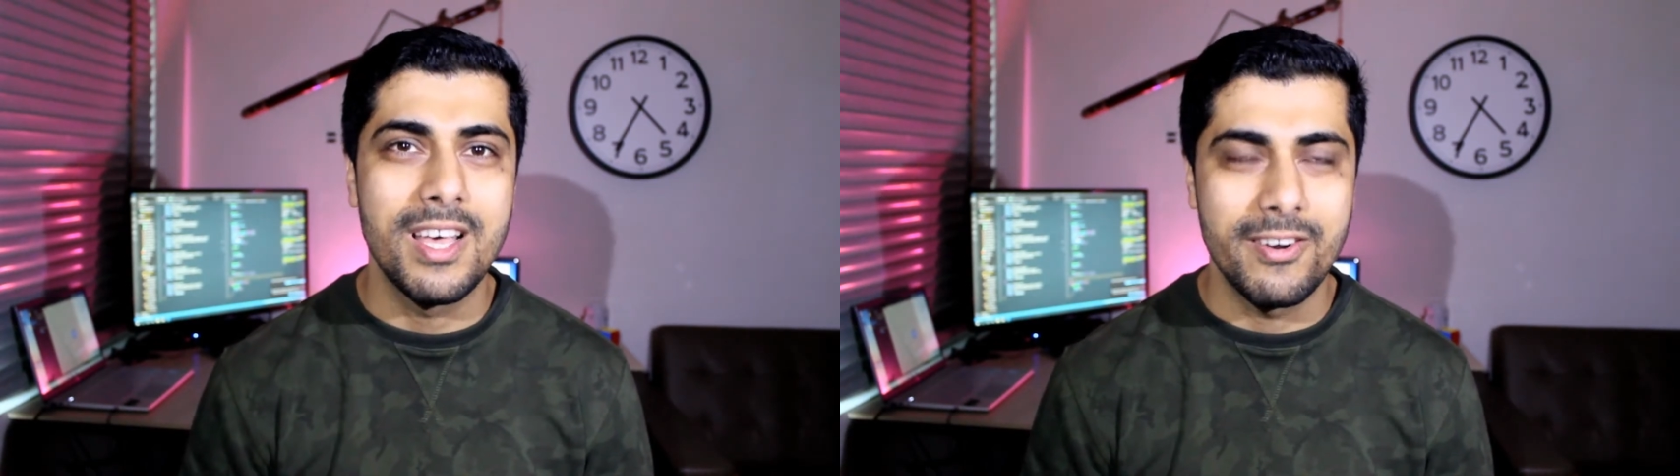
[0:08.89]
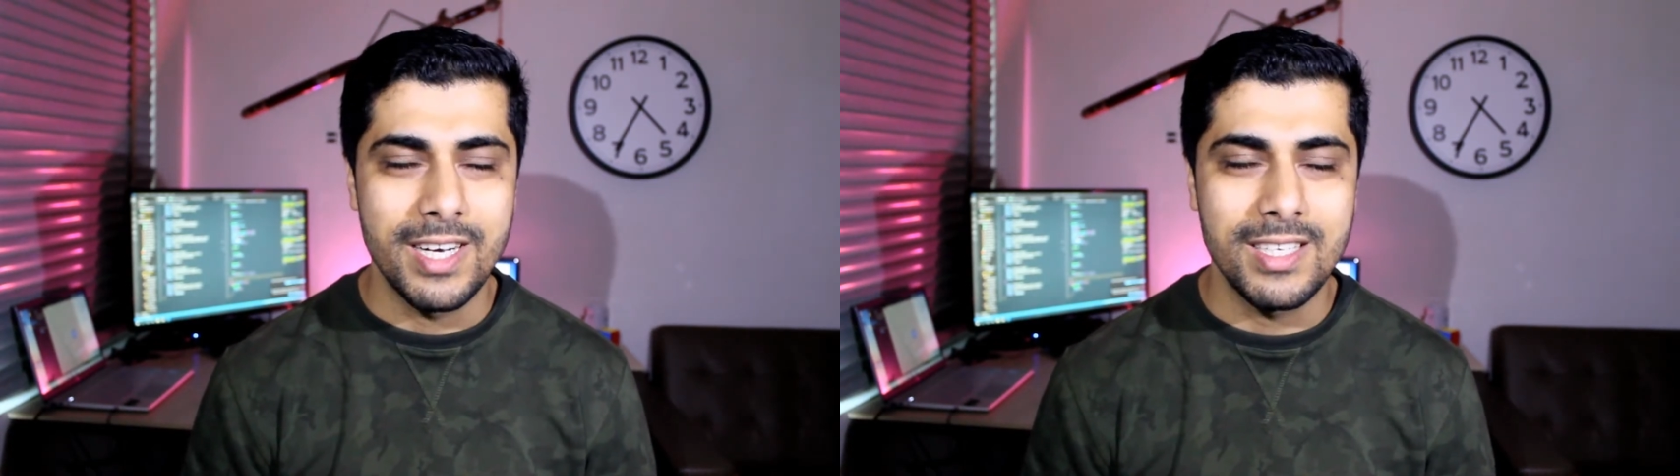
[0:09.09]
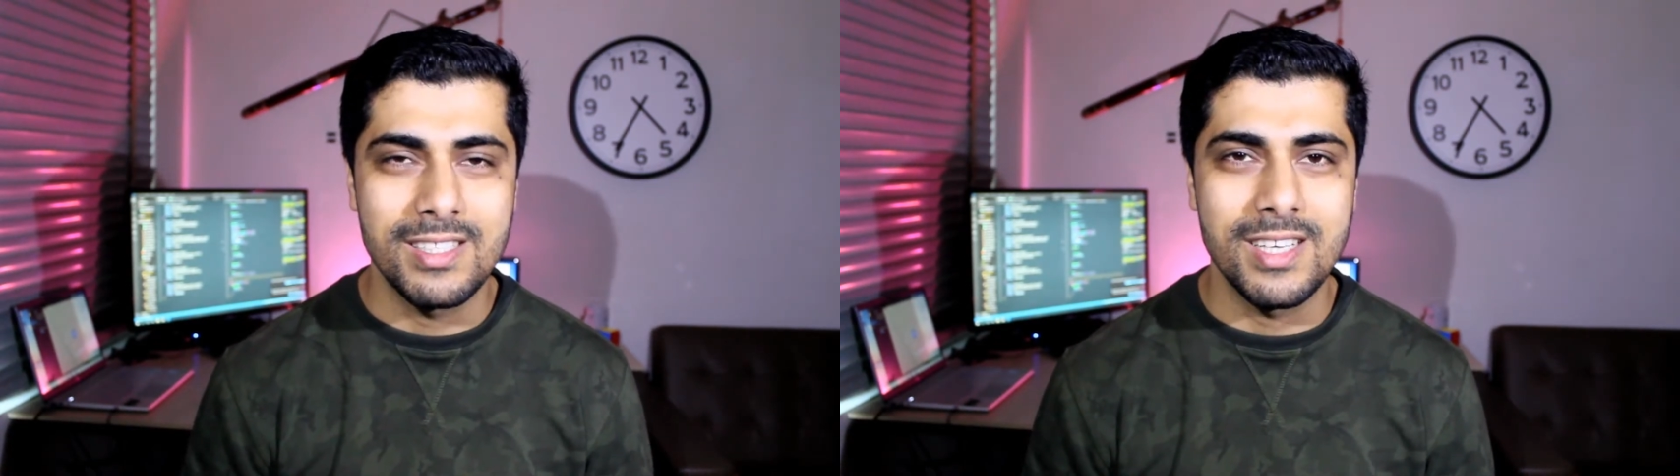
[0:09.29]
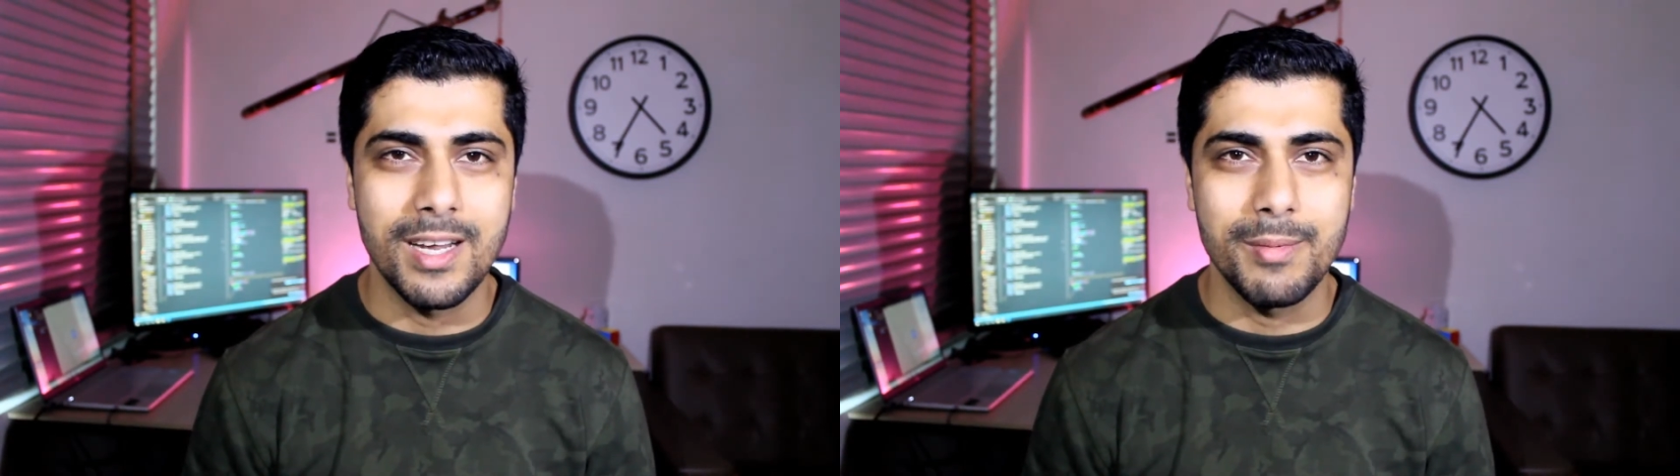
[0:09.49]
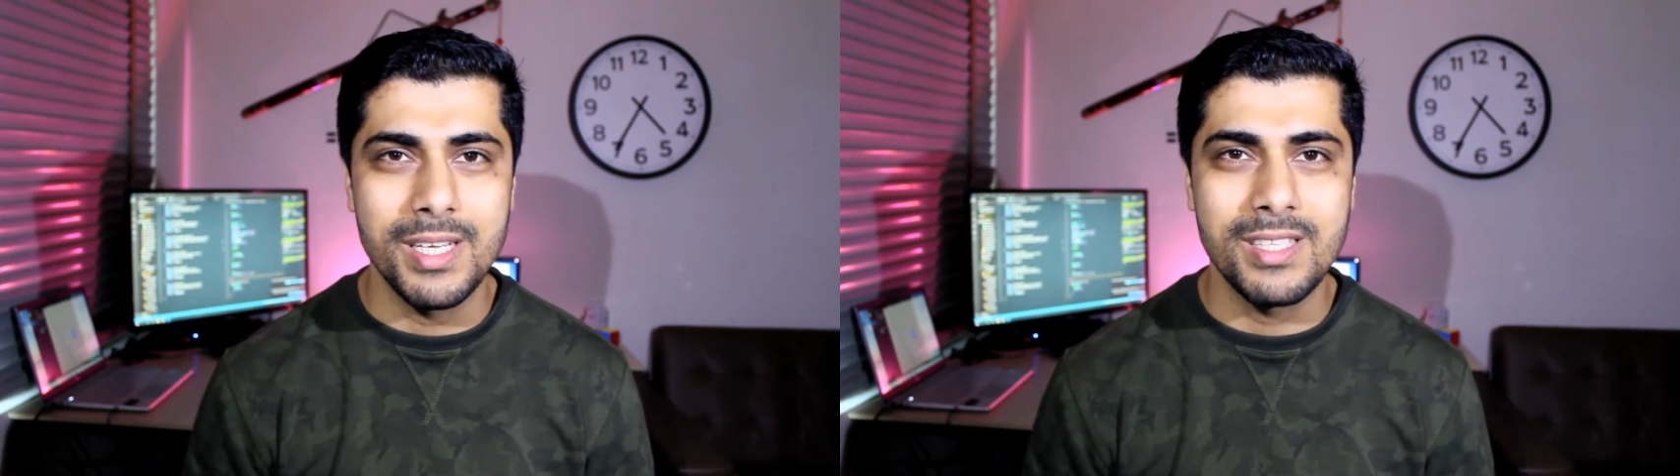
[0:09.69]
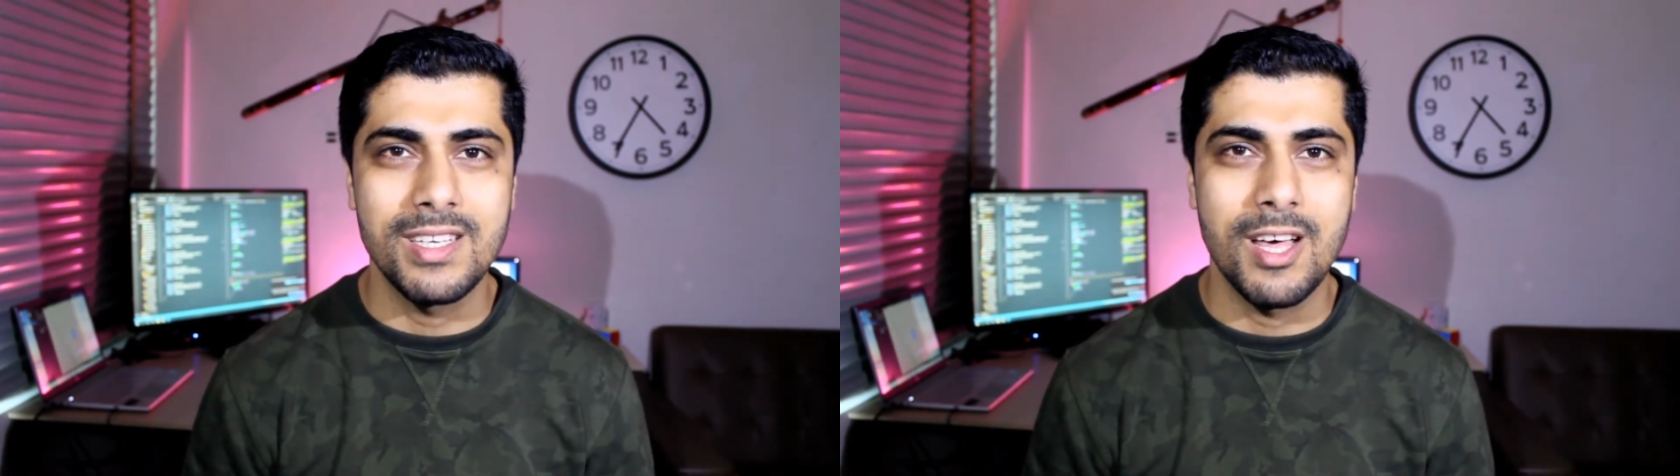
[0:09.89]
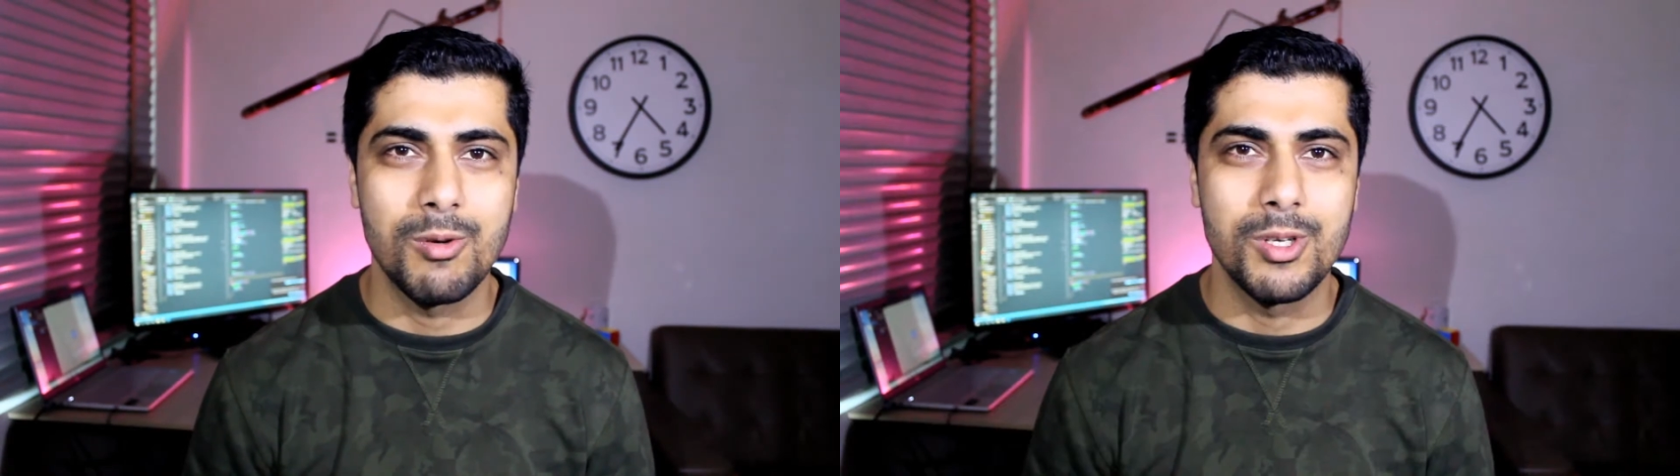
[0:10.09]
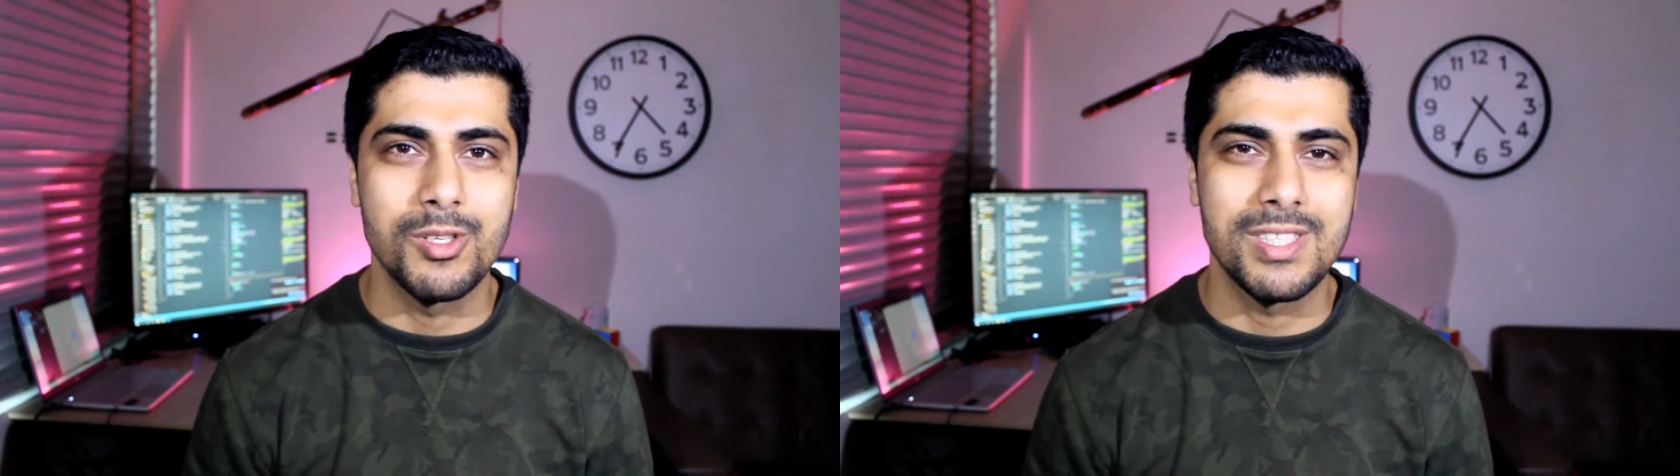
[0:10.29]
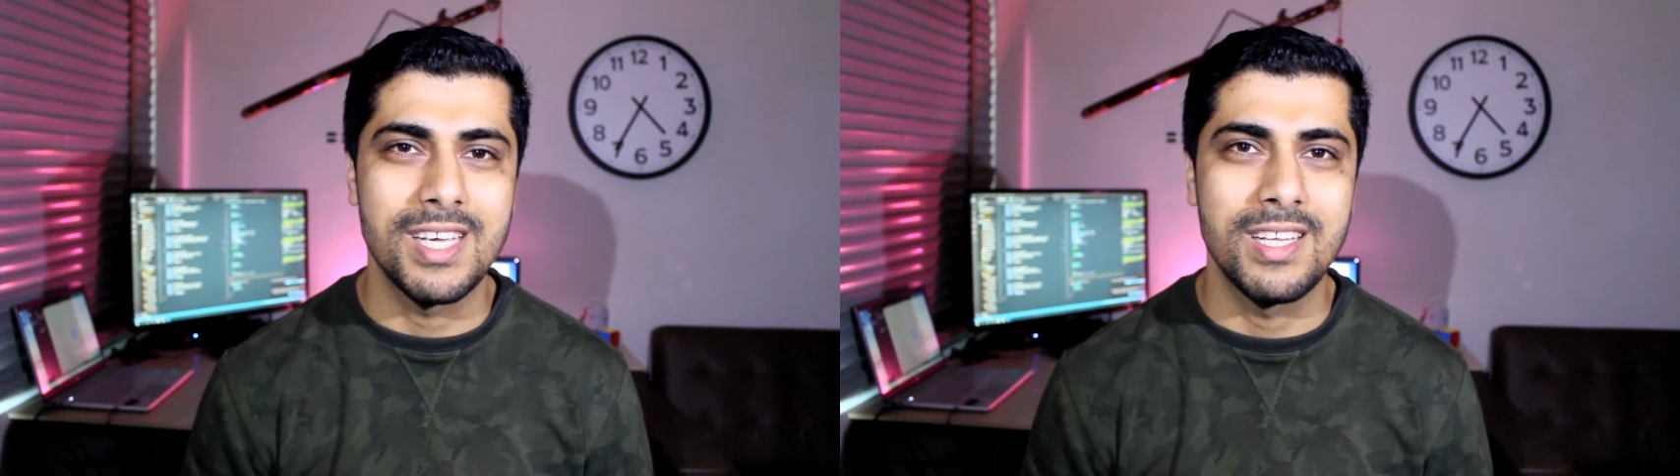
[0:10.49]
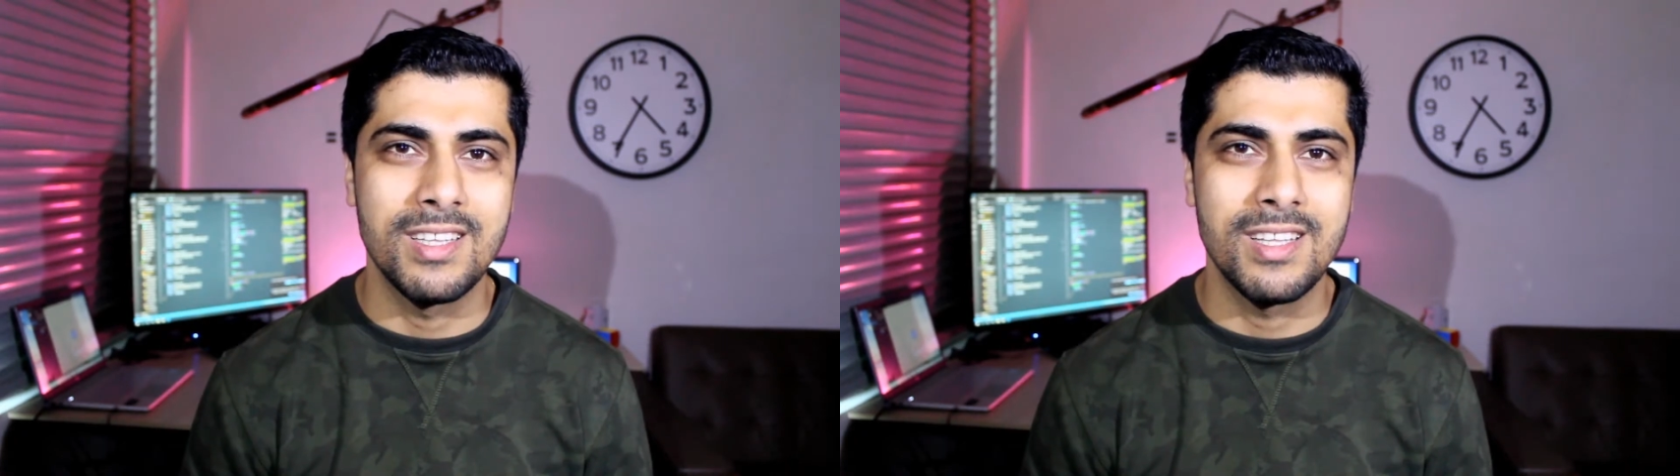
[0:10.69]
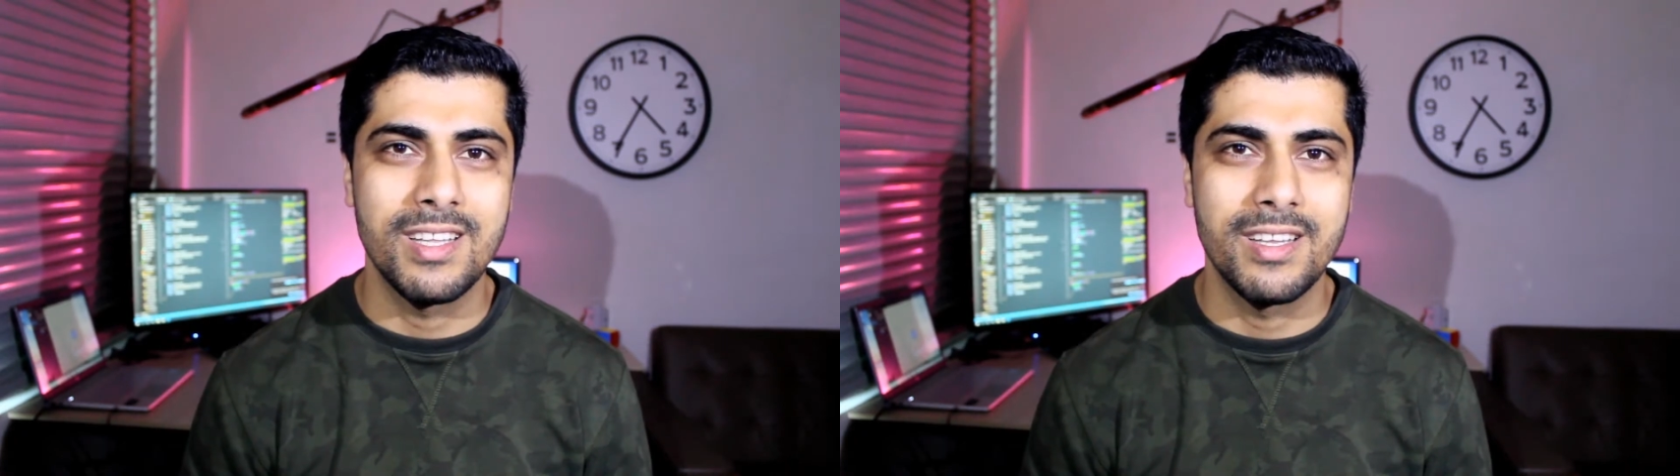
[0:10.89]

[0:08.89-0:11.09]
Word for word: Redis database in our Windows 10.